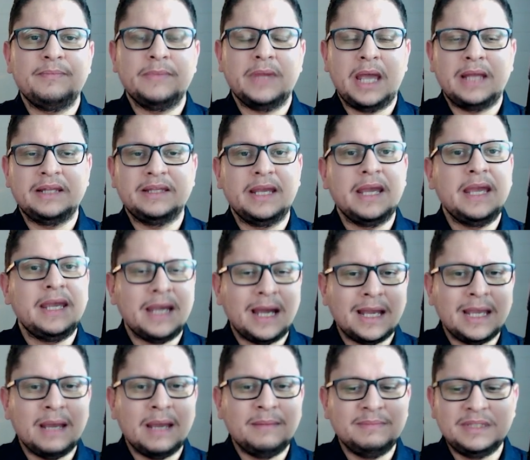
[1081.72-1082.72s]
and
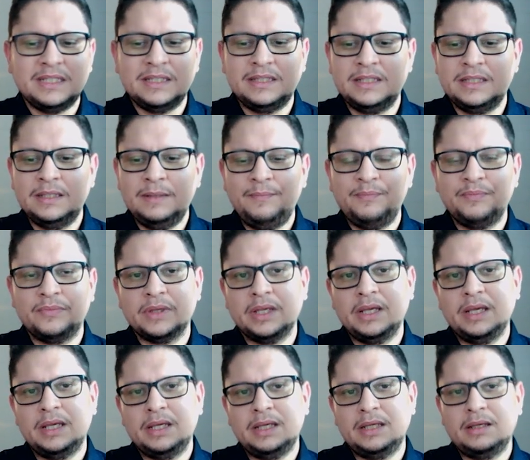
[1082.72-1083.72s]
AIMDD
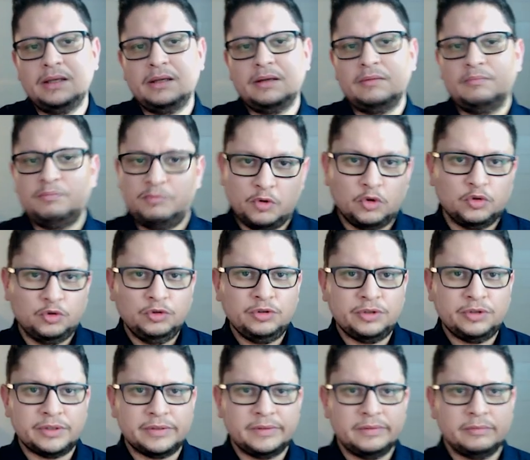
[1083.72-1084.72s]

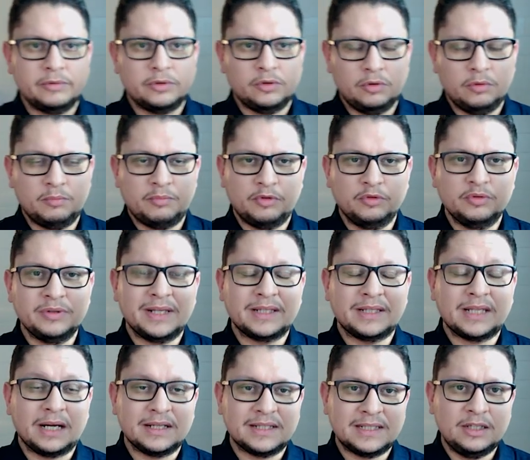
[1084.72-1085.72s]
products, so products
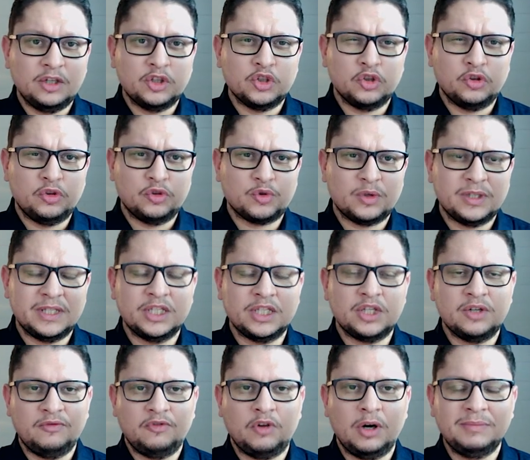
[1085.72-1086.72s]
that are still under the
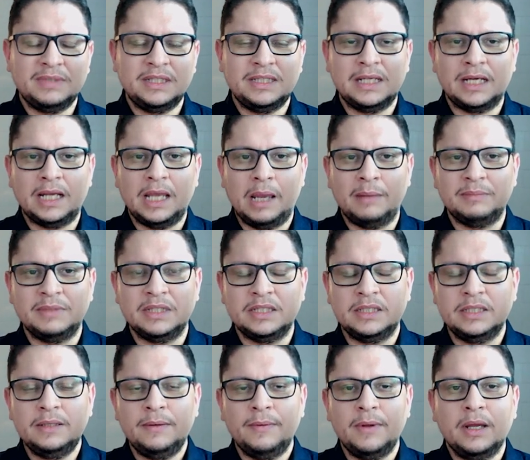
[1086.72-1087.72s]
transition for MDD and
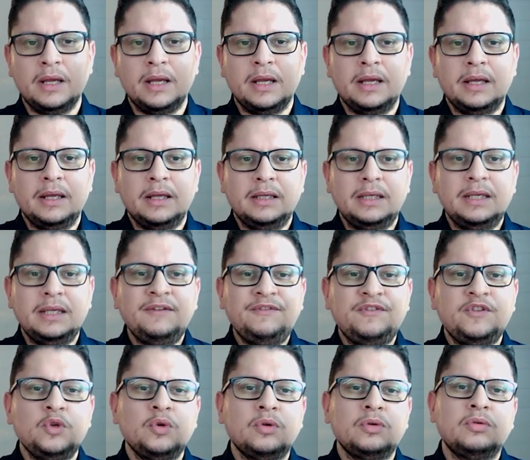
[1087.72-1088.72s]
AIMDD,
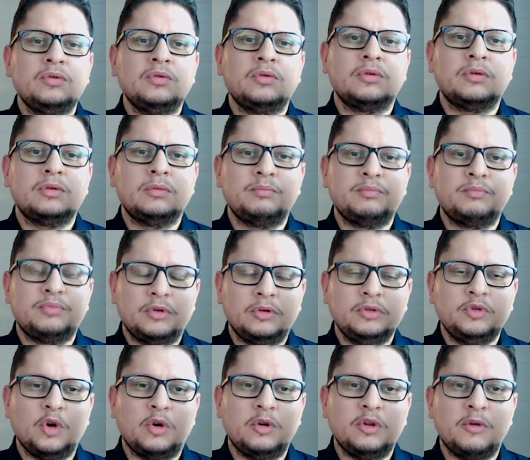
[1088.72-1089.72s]
if
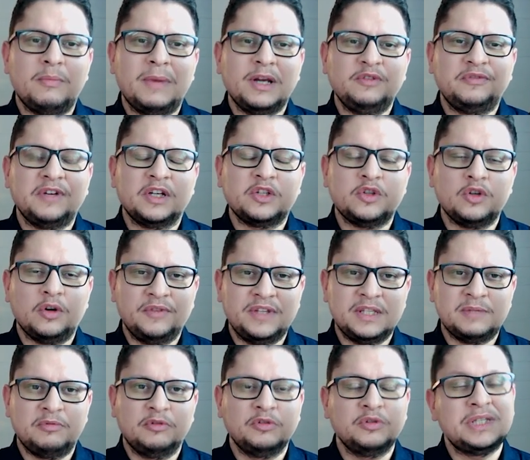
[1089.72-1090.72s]
the manufacturer of
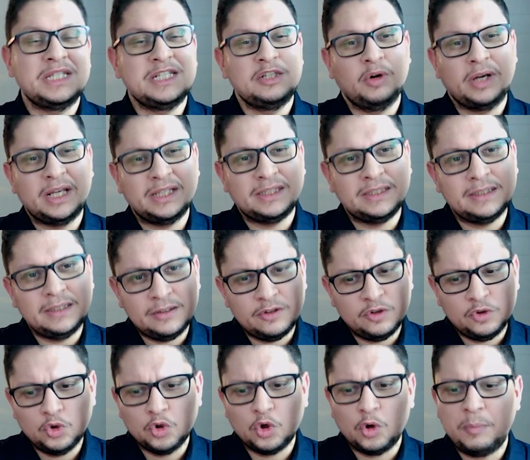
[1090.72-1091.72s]
this product is located in
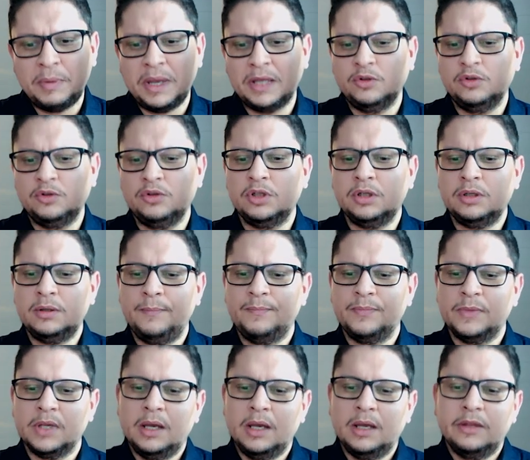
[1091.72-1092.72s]
the European Union,
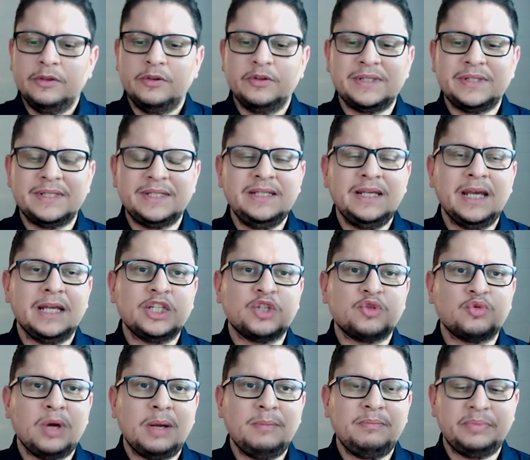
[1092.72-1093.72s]
the
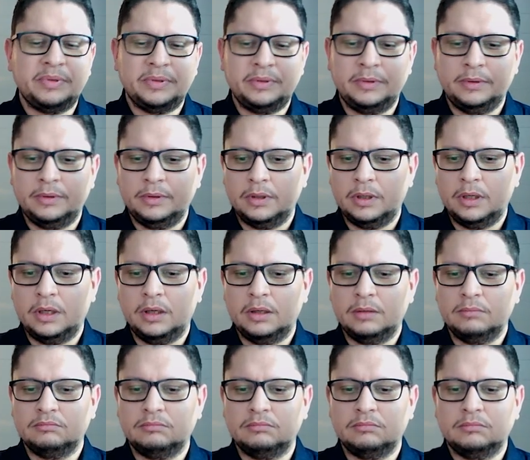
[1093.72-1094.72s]

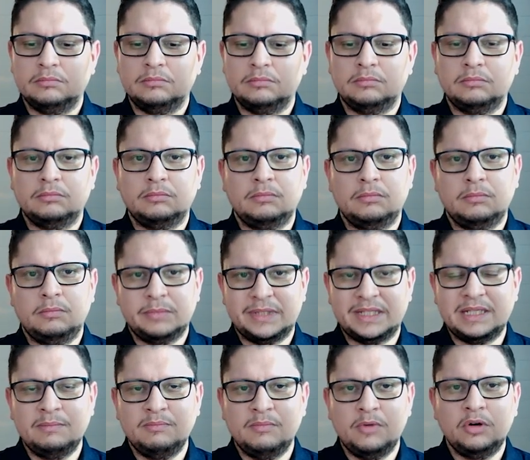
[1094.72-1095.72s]
CHRN
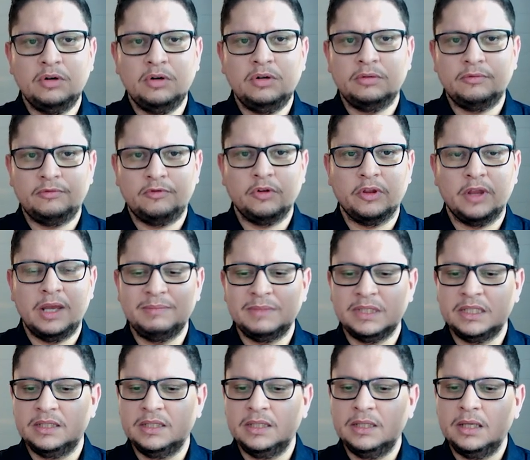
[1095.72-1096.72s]
symbol for the
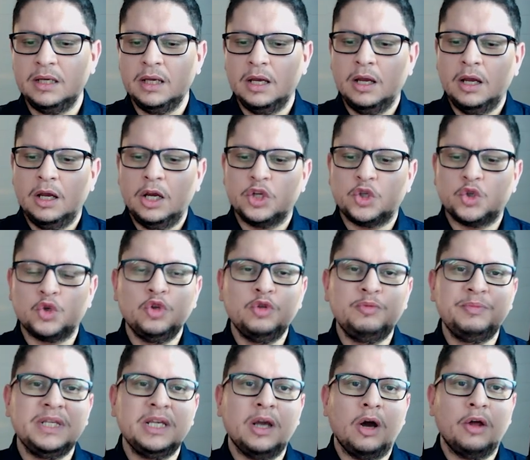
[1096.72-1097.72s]
MDD should
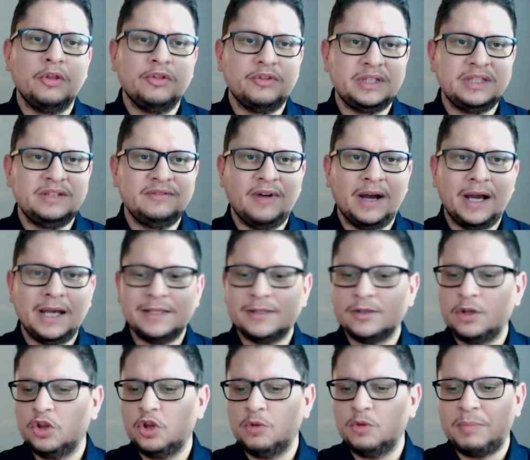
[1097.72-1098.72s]
be on the device,
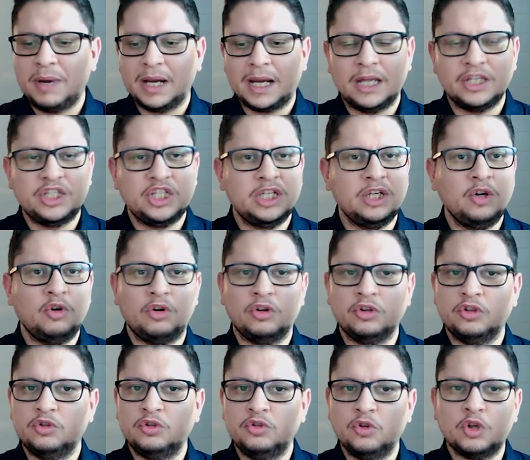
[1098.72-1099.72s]
on the packaging, or
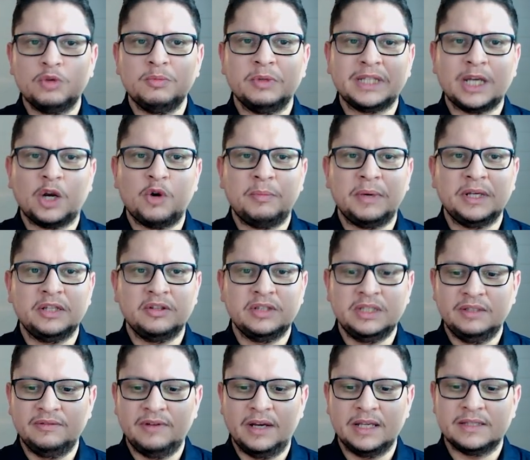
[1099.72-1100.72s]
on the document accompanying the
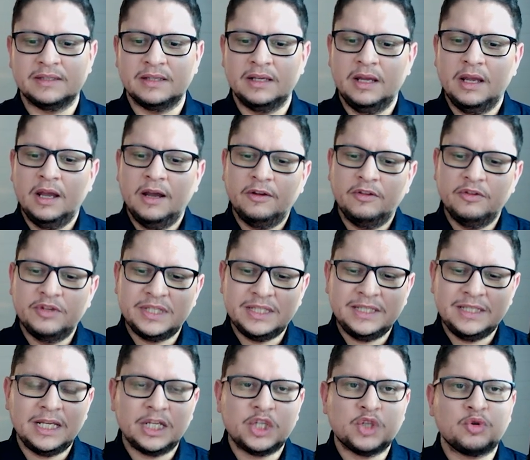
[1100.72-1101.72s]
device. The
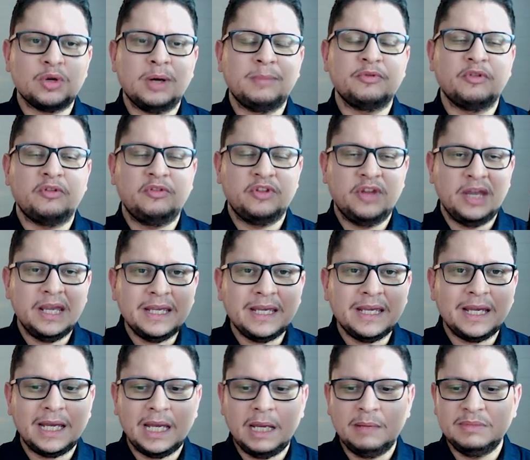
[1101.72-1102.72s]
CHRN for the
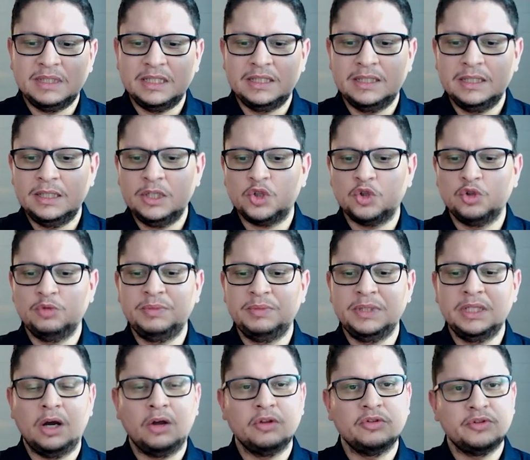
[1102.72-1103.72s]
AIMDD should
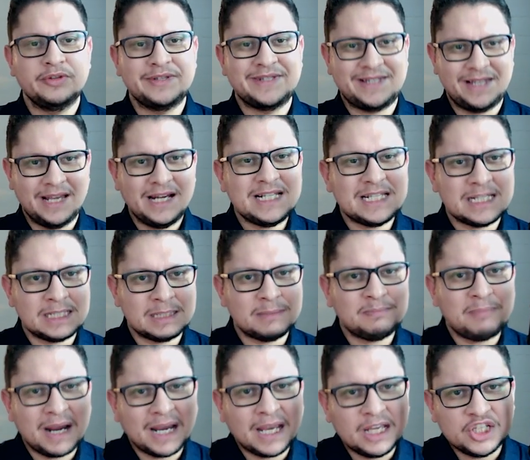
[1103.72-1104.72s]
be on the sales
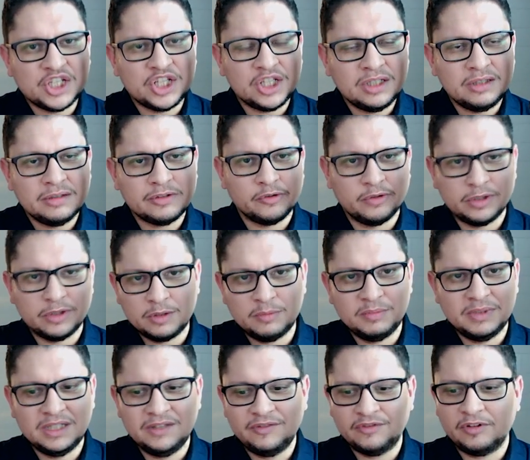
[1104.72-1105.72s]
packaging, so it's a
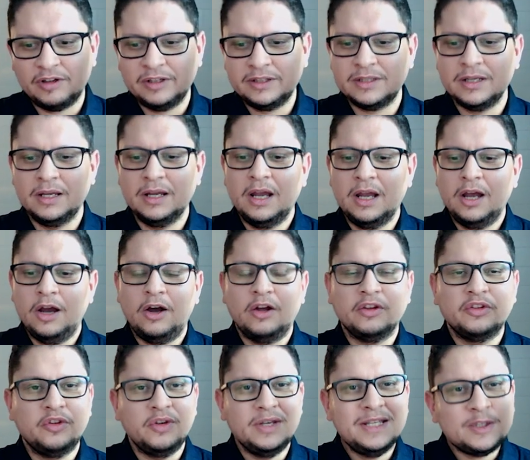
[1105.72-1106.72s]
bit different,
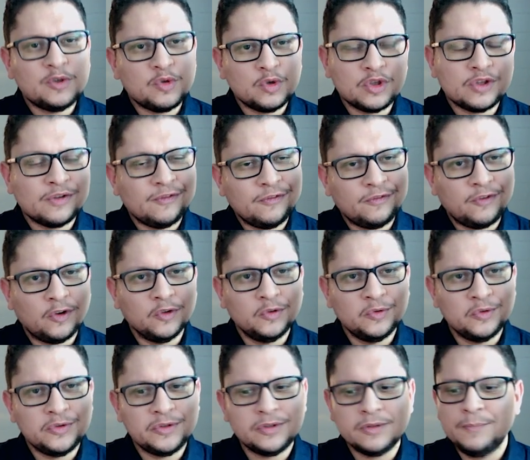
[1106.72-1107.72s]
on the instruction for
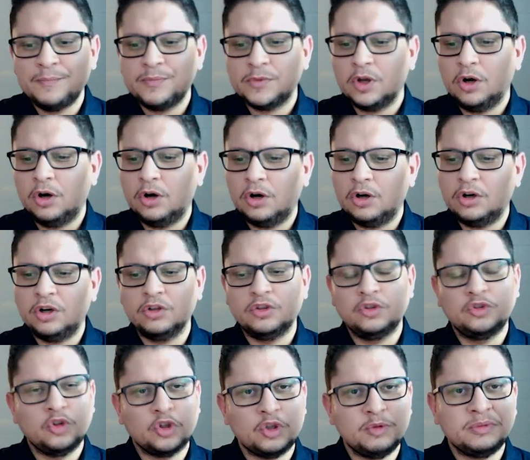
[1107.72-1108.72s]
use, or on
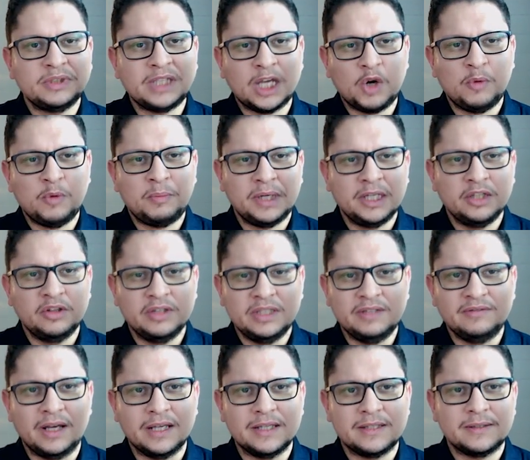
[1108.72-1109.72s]
the document accompanying the
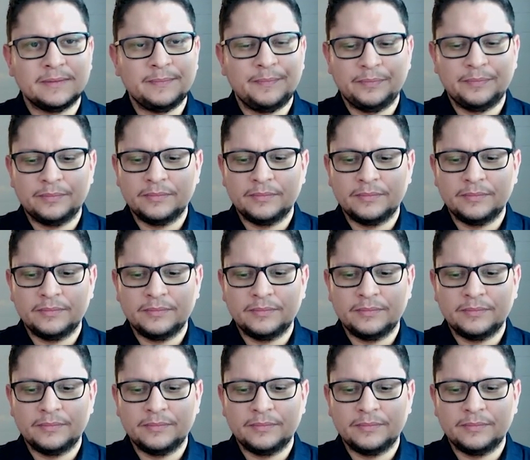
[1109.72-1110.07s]
device.